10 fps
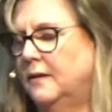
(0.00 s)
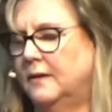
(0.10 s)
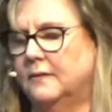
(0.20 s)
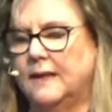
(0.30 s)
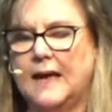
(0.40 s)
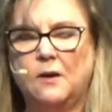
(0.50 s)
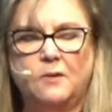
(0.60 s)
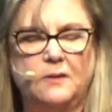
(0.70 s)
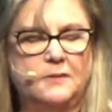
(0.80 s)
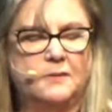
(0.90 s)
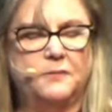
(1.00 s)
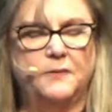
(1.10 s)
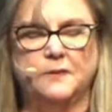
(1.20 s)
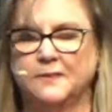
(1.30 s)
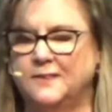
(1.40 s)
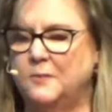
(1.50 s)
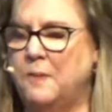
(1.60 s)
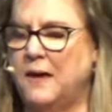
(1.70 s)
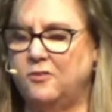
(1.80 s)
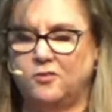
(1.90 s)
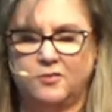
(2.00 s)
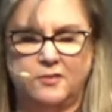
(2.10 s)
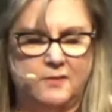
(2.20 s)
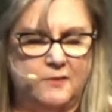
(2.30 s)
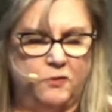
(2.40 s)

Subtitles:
allow us to feel the spaciousness